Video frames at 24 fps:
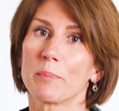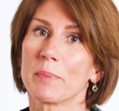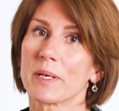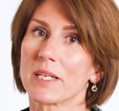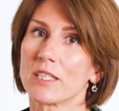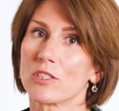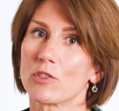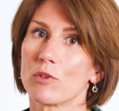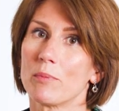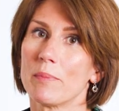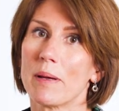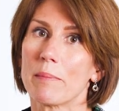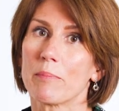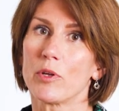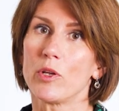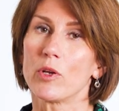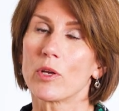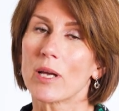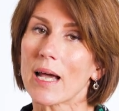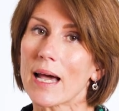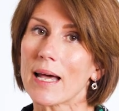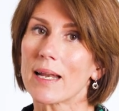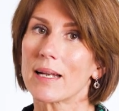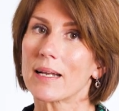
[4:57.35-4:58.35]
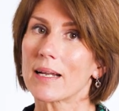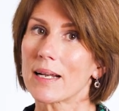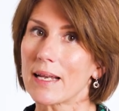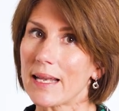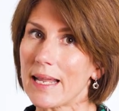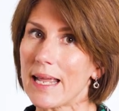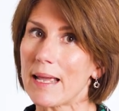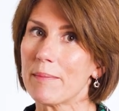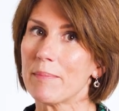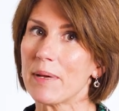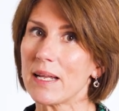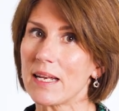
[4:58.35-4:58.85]
because remember, you can't
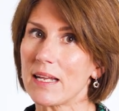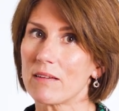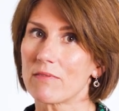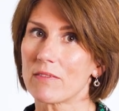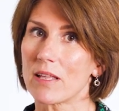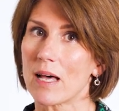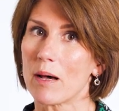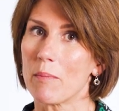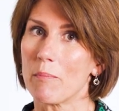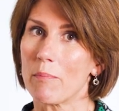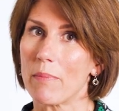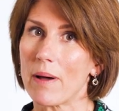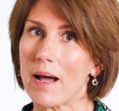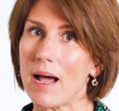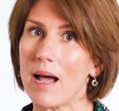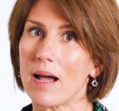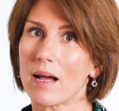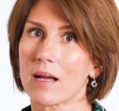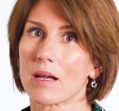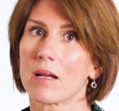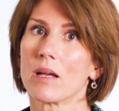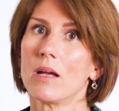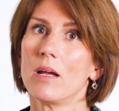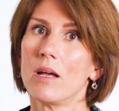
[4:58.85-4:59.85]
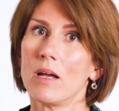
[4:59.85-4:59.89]
claim any of that back